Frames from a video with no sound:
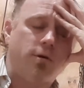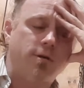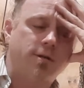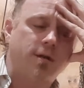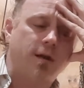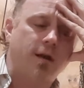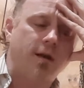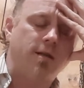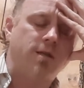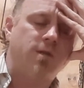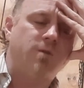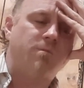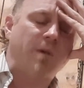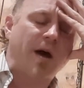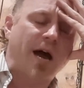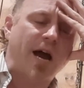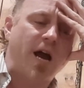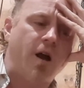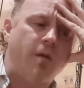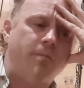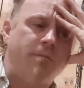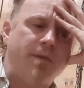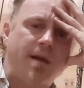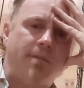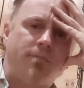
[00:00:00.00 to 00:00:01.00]
It's going to
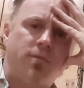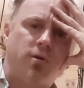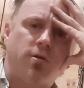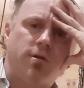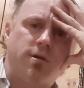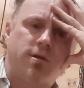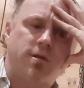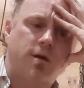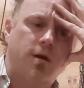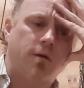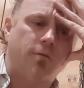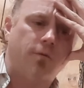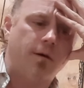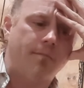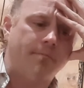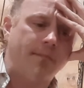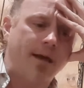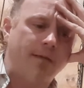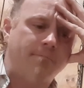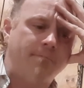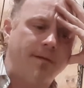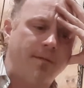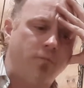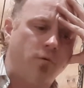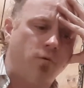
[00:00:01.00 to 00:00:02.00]
inspire people. It's going to
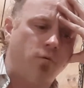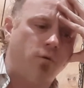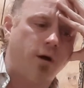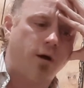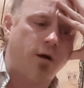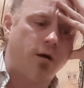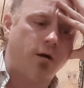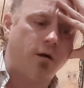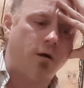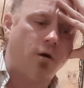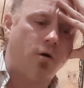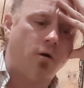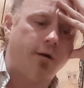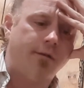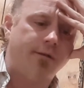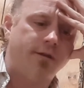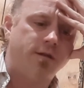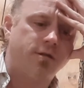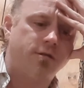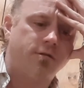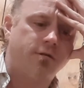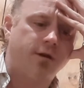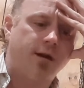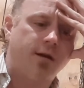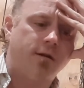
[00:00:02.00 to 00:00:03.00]
make people want to go on the
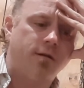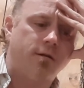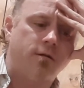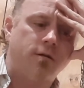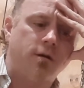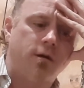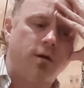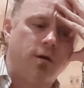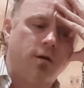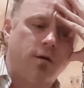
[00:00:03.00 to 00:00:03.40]
street and